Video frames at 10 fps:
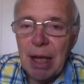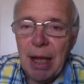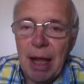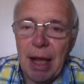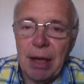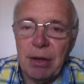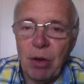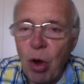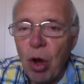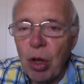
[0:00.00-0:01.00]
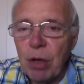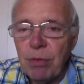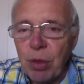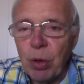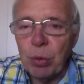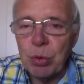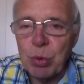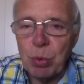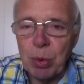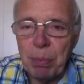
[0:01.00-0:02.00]
And all of those
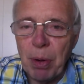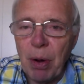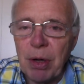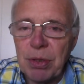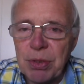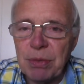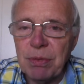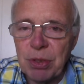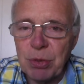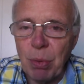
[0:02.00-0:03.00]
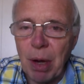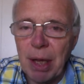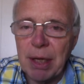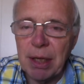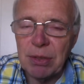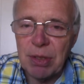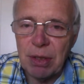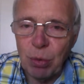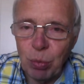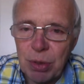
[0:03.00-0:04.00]
were parts of his writings
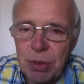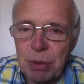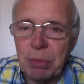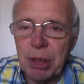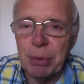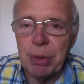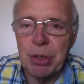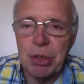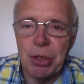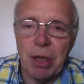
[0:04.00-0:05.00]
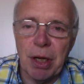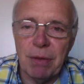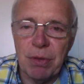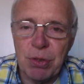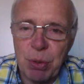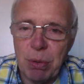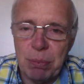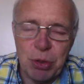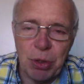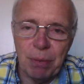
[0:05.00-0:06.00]
and the wisdom literature of the
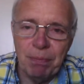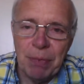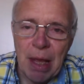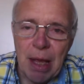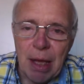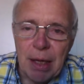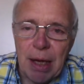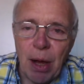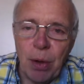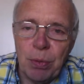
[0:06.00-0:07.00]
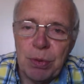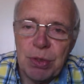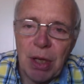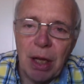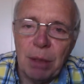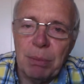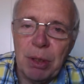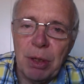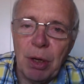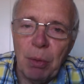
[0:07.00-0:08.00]
scripture. Now,
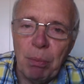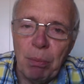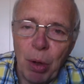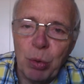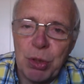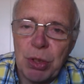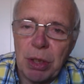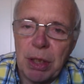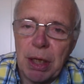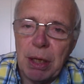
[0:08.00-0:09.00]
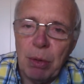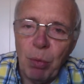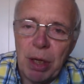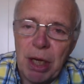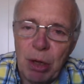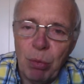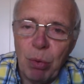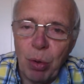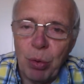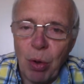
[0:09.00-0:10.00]
Solomon mostly, when he
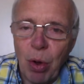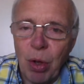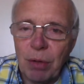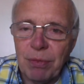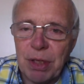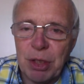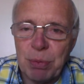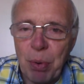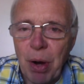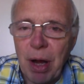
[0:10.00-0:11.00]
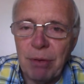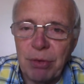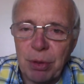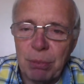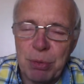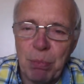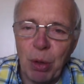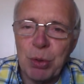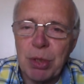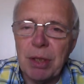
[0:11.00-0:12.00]
wrote all of these proverbs,
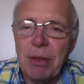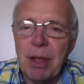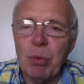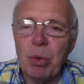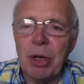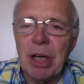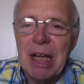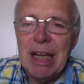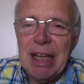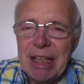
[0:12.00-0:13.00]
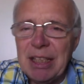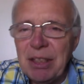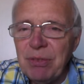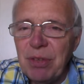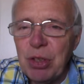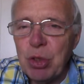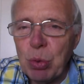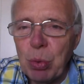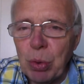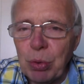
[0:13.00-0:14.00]
mostly they were
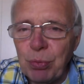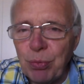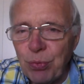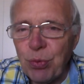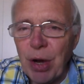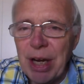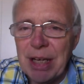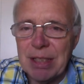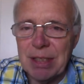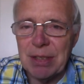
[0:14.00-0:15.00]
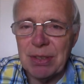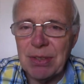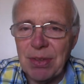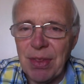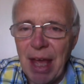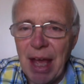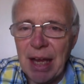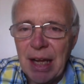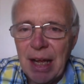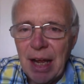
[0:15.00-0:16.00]
individual phrases
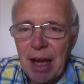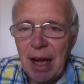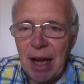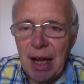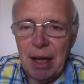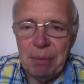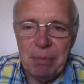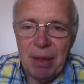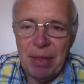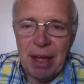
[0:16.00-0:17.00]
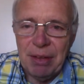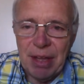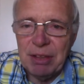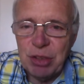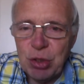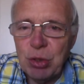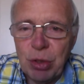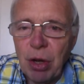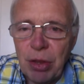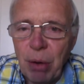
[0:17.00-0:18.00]
that, um, that, that
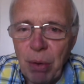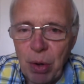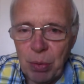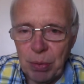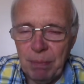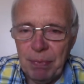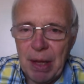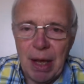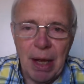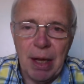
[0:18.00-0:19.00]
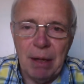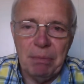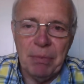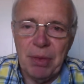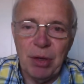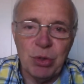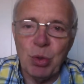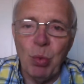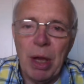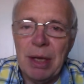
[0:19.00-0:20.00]
stood on their own. Um, There's a
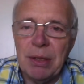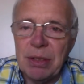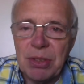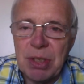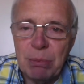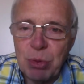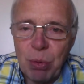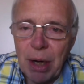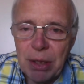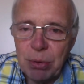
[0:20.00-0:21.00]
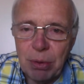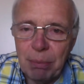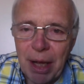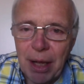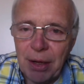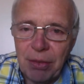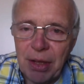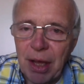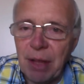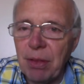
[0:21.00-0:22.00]
way that seems right to a man, and
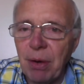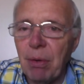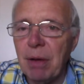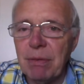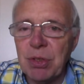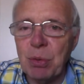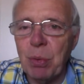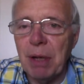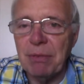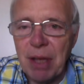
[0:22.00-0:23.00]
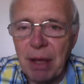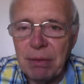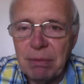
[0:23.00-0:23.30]
the end thereof is the way of death.